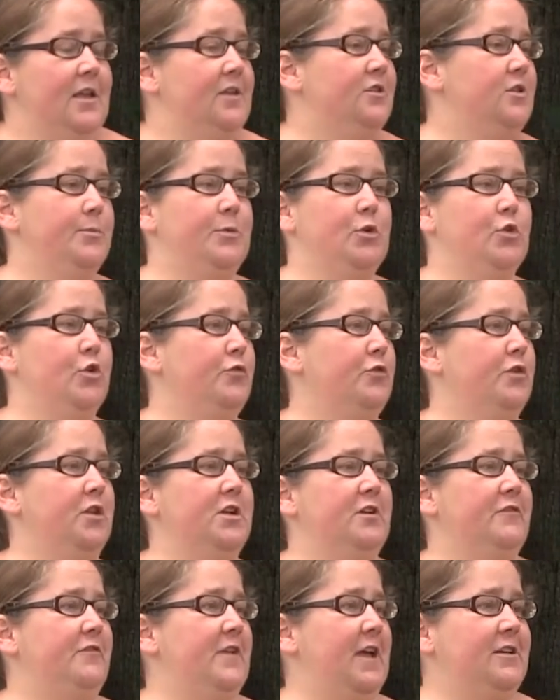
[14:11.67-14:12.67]
is a
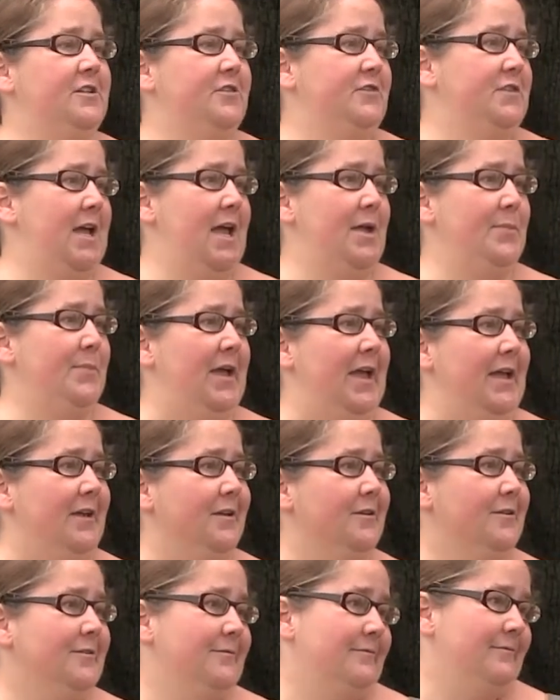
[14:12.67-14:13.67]
beautiful and effective time bank.